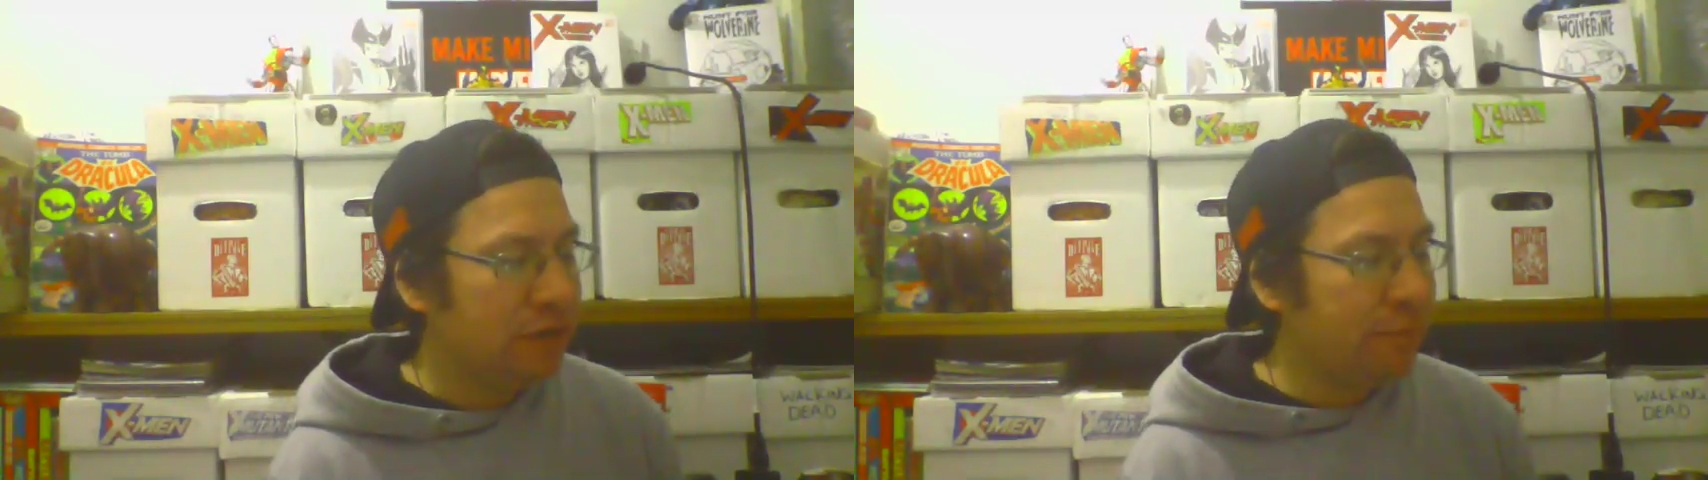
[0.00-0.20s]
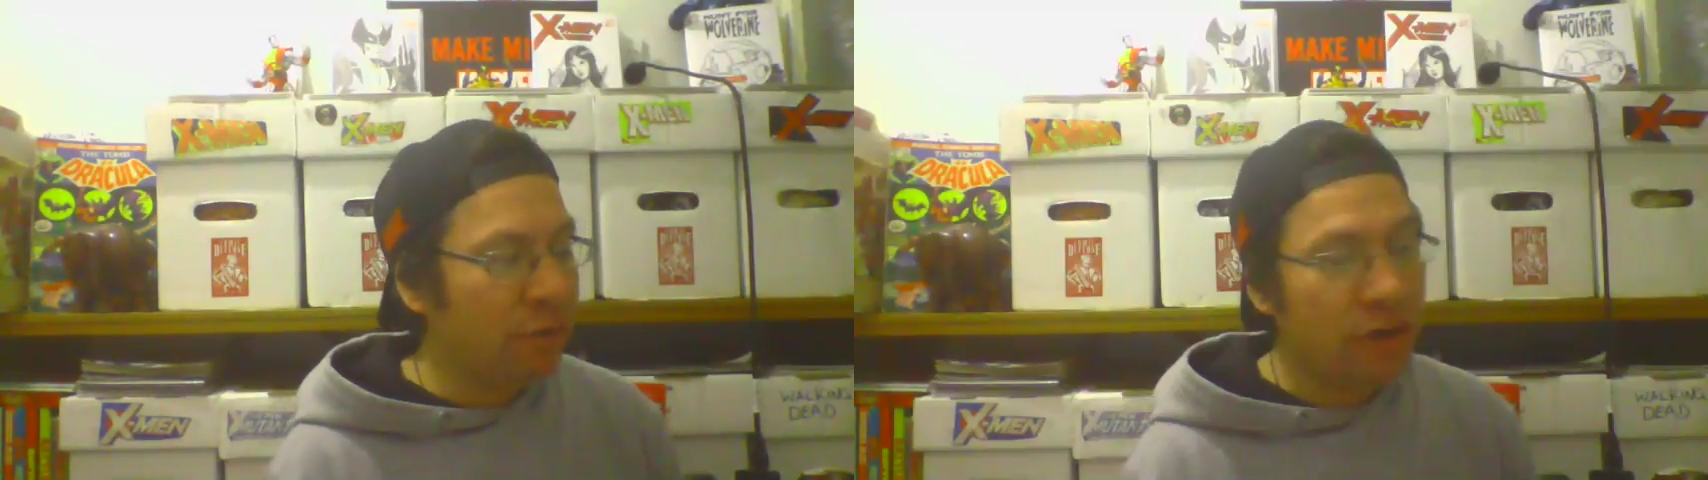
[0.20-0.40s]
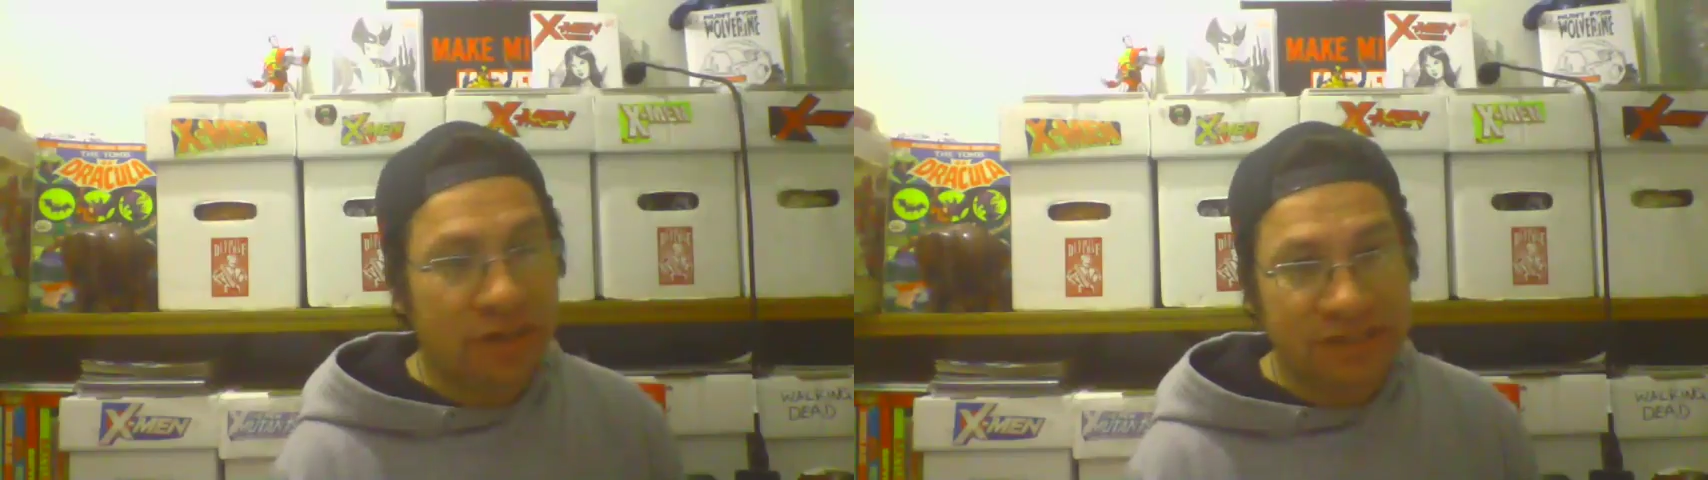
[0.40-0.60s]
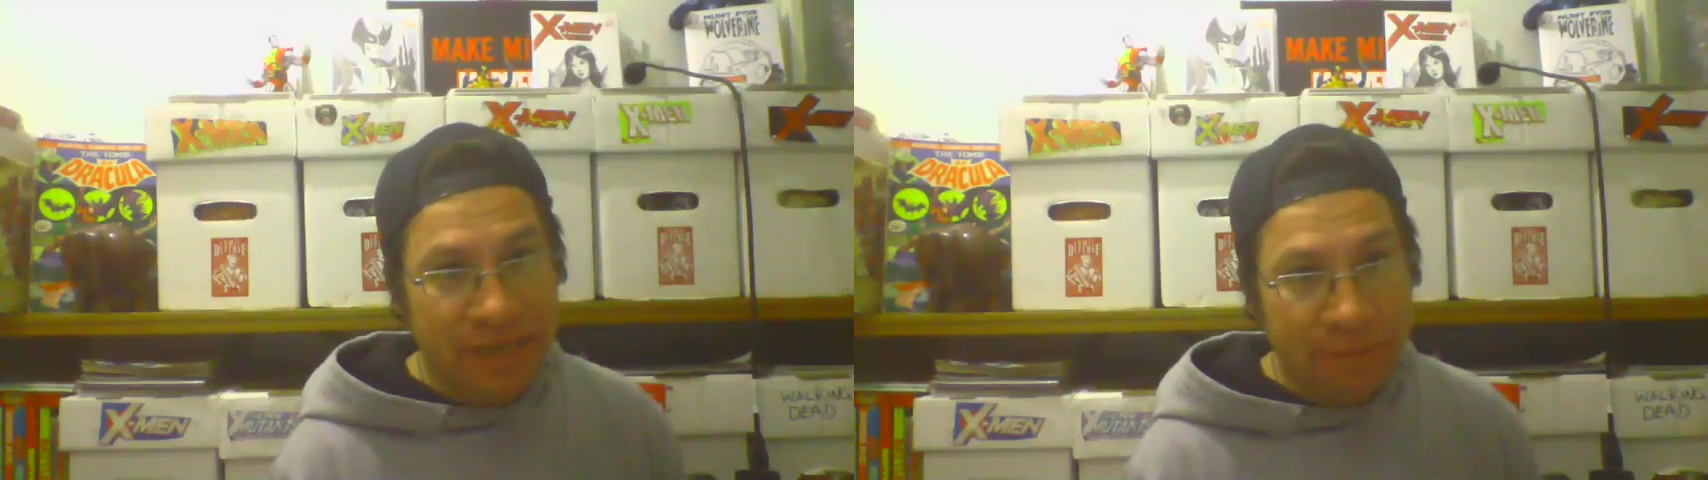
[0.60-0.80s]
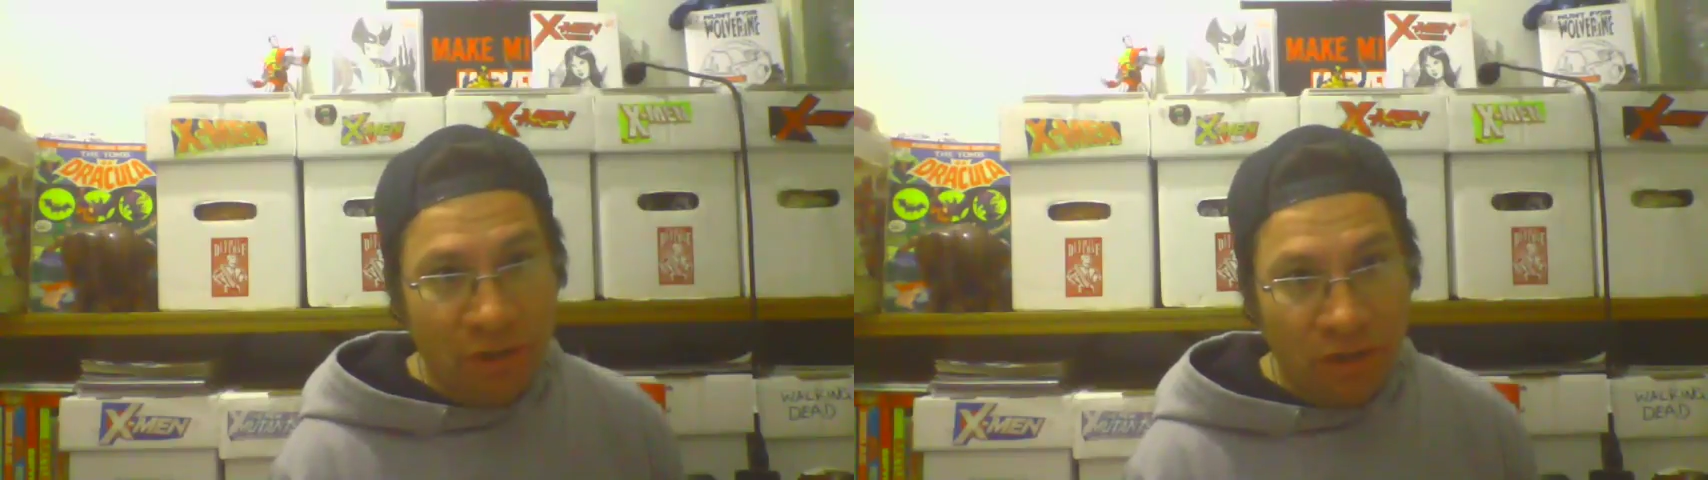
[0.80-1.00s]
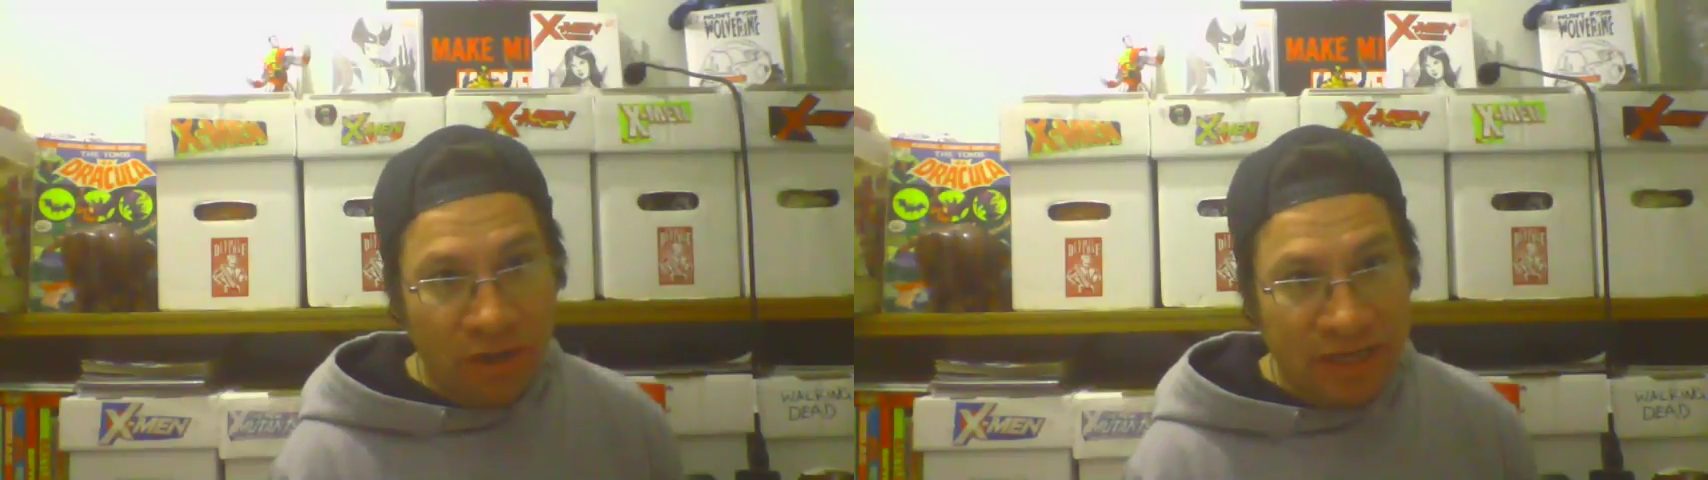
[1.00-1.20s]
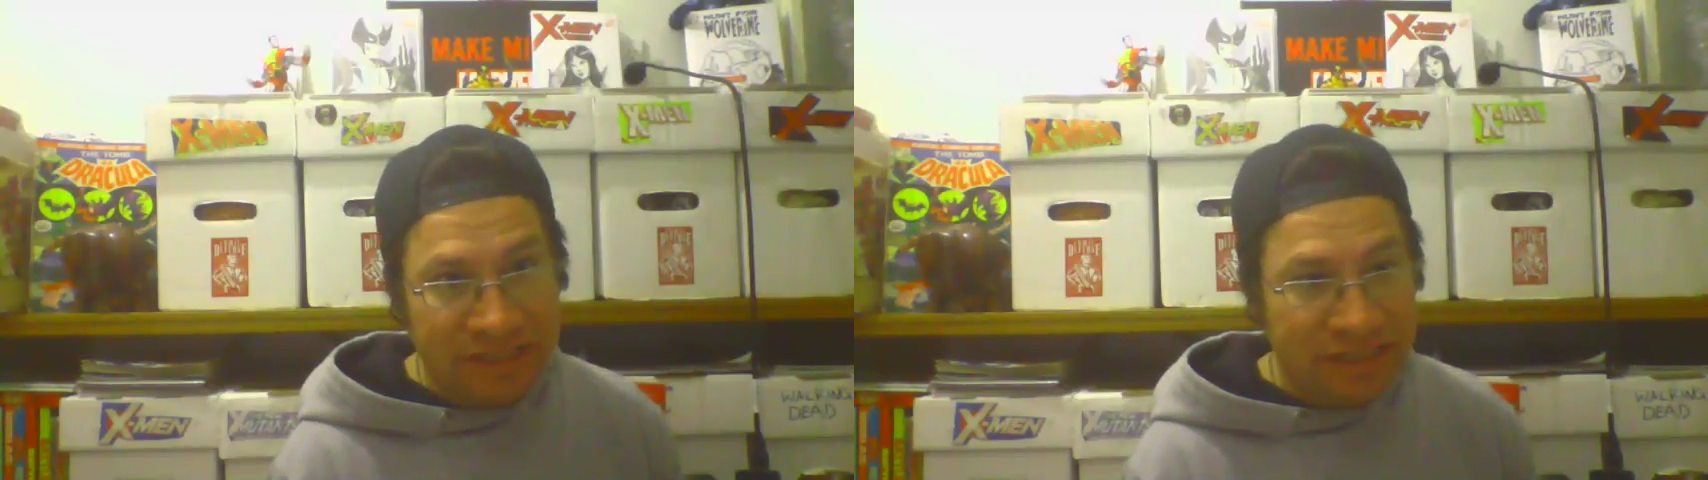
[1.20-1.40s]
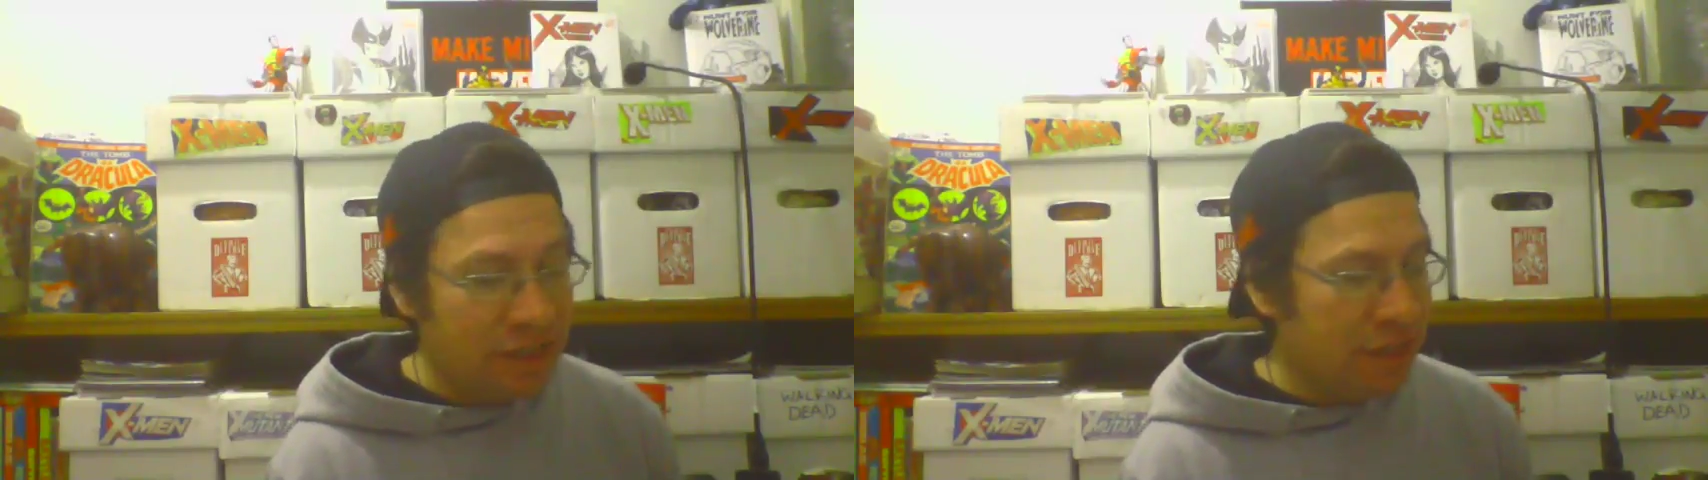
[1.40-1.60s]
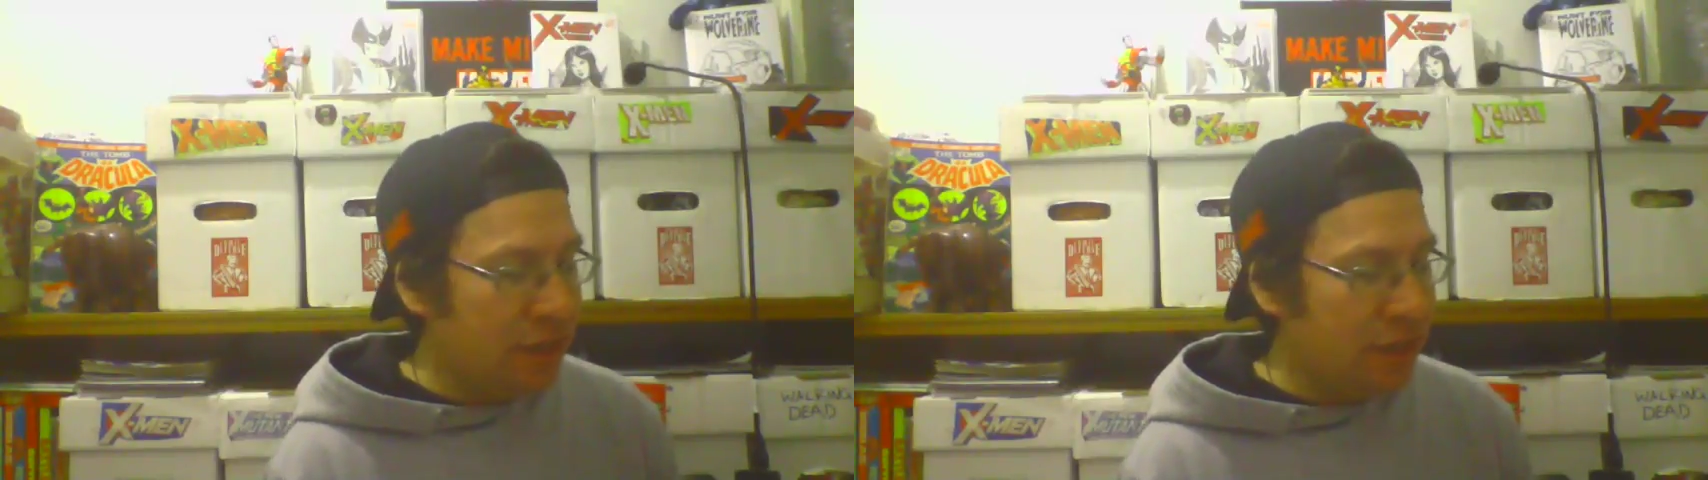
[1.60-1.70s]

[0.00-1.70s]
done by the same guys,